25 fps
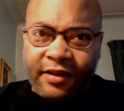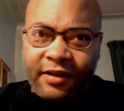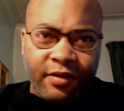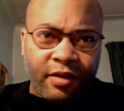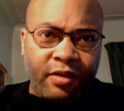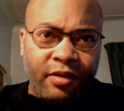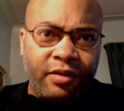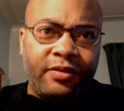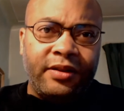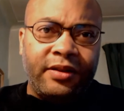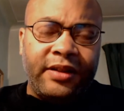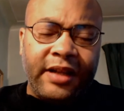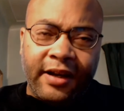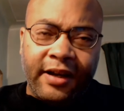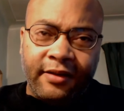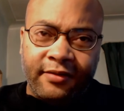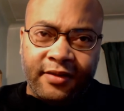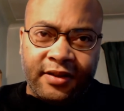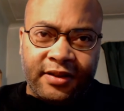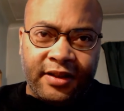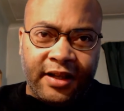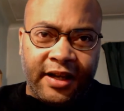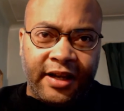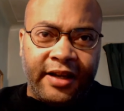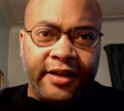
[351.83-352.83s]
the other
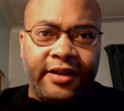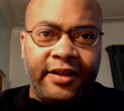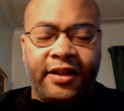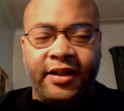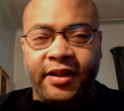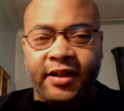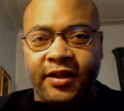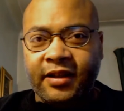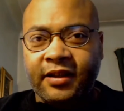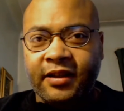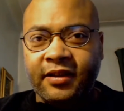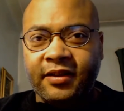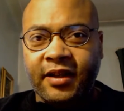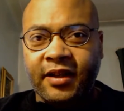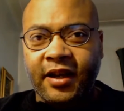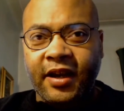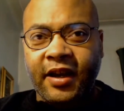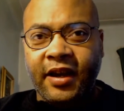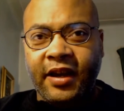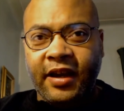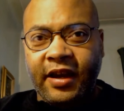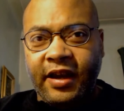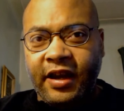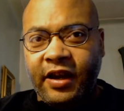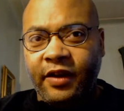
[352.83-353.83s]
downside
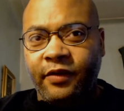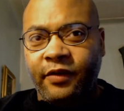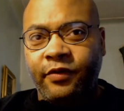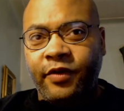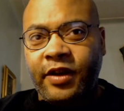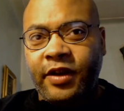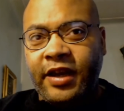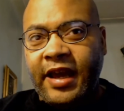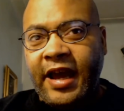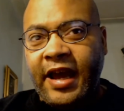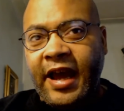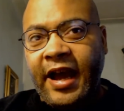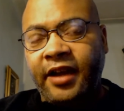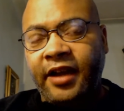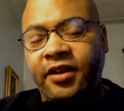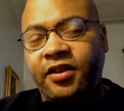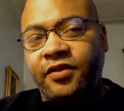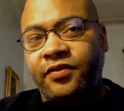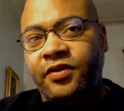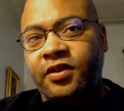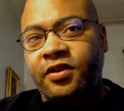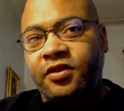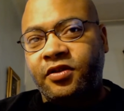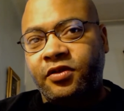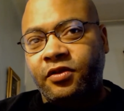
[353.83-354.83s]
is every
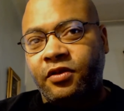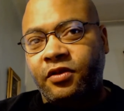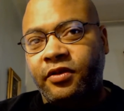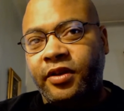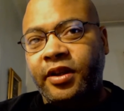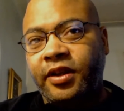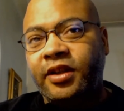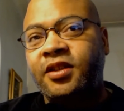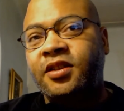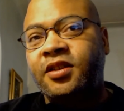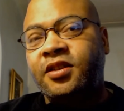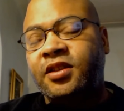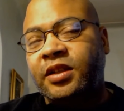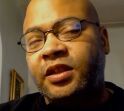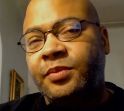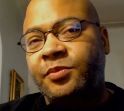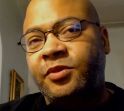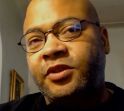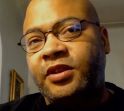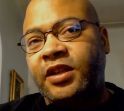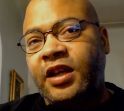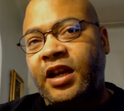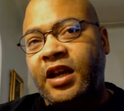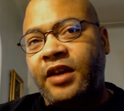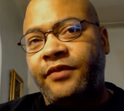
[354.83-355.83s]
act of the story
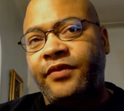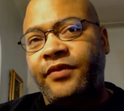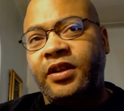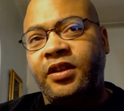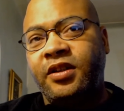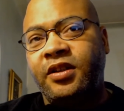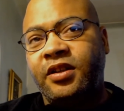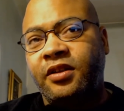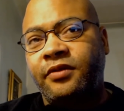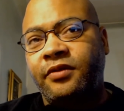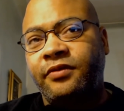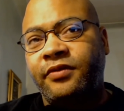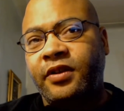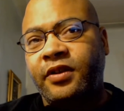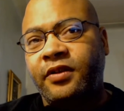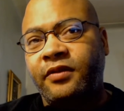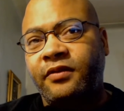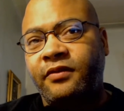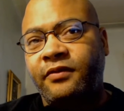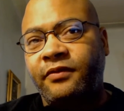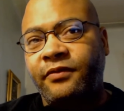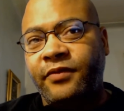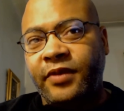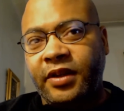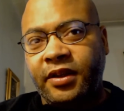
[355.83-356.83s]
seems to have a
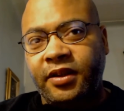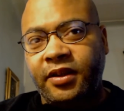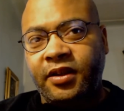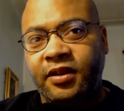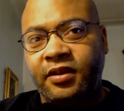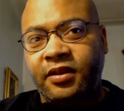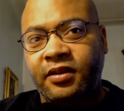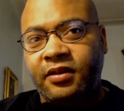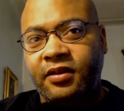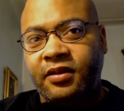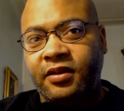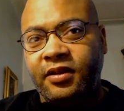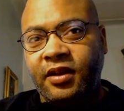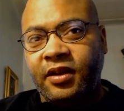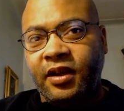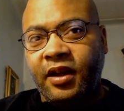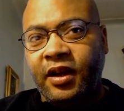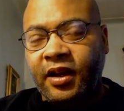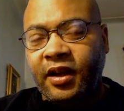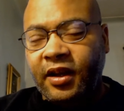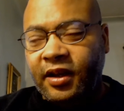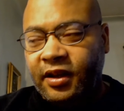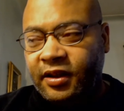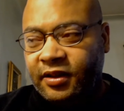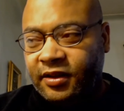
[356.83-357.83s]
different villain.
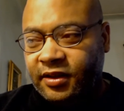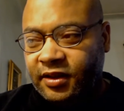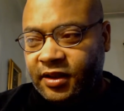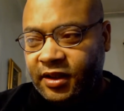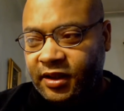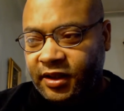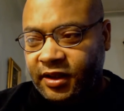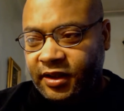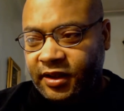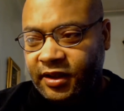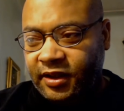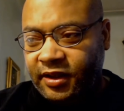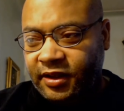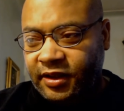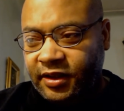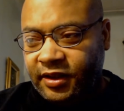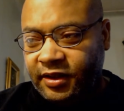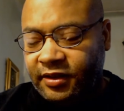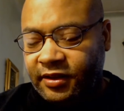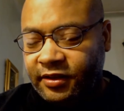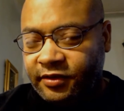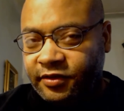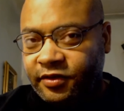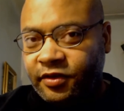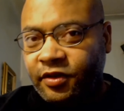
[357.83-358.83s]

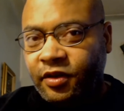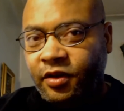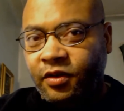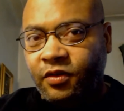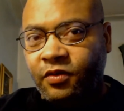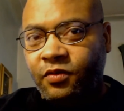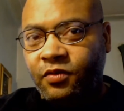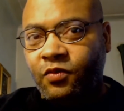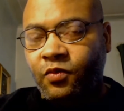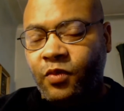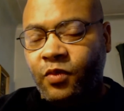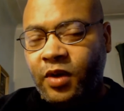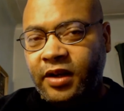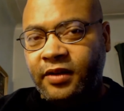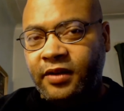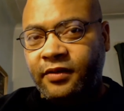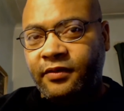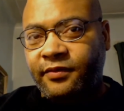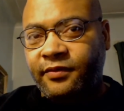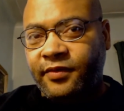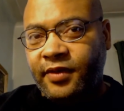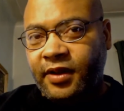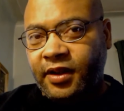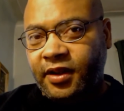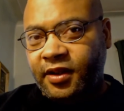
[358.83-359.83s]
The there's no
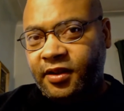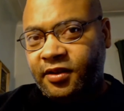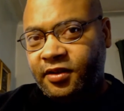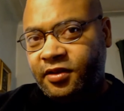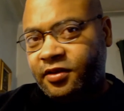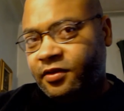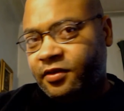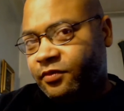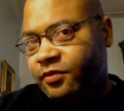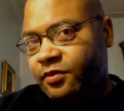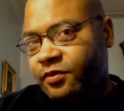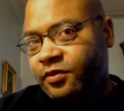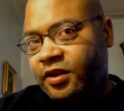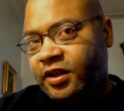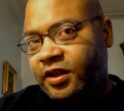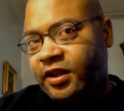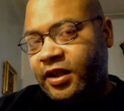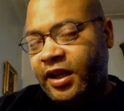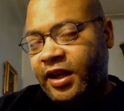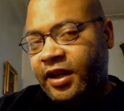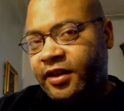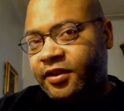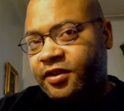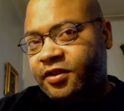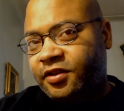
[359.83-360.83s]
one villain to
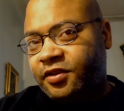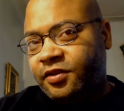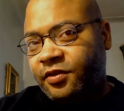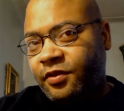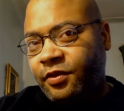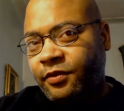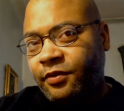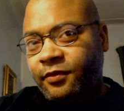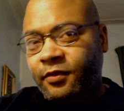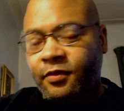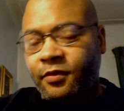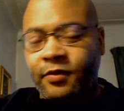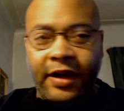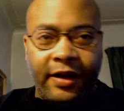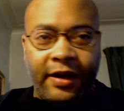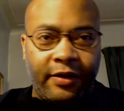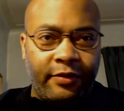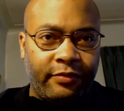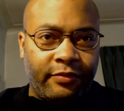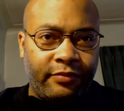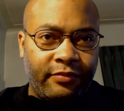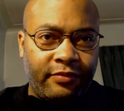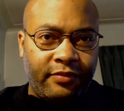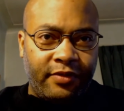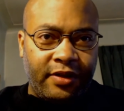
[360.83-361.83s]
root against
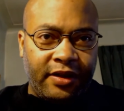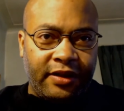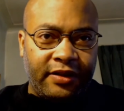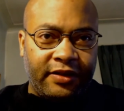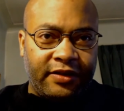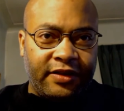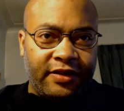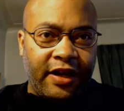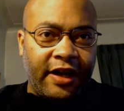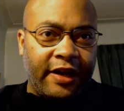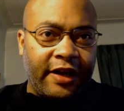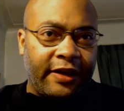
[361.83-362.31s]
throughout the